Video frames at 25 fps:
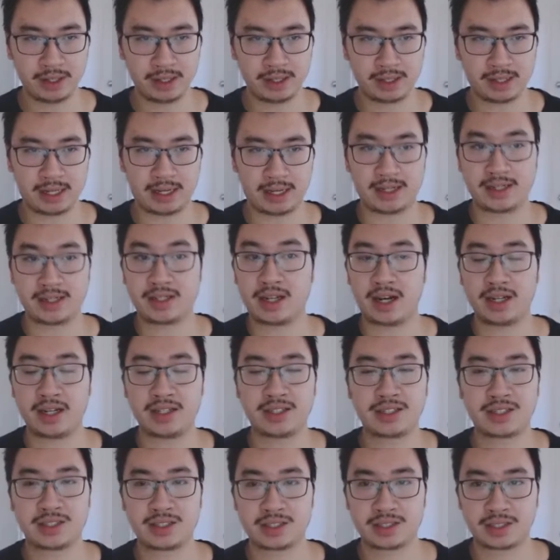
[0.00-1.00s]
that
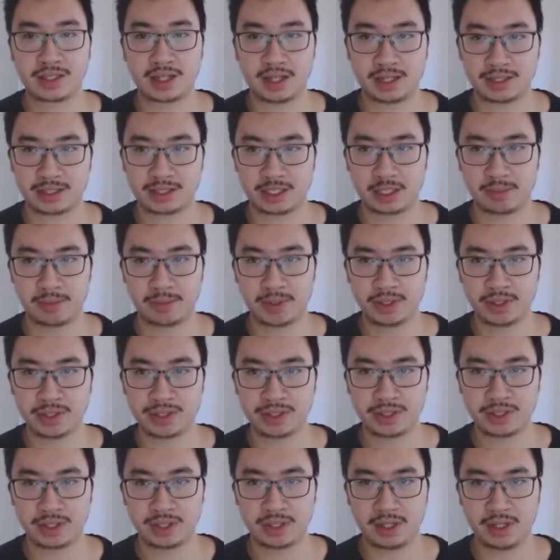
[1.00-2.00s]
entices customers
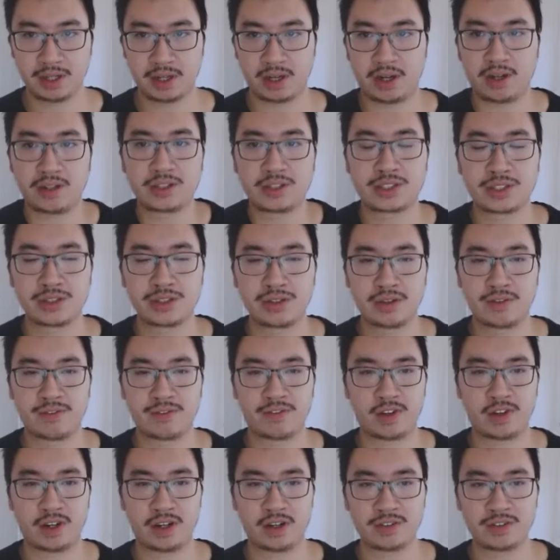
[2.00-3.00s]
also
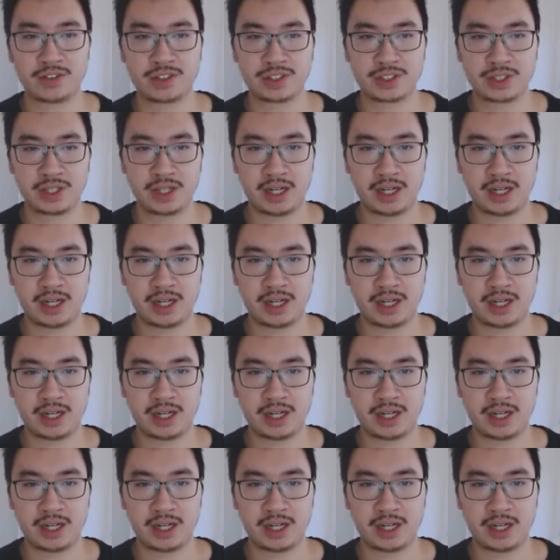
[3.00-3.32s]
involves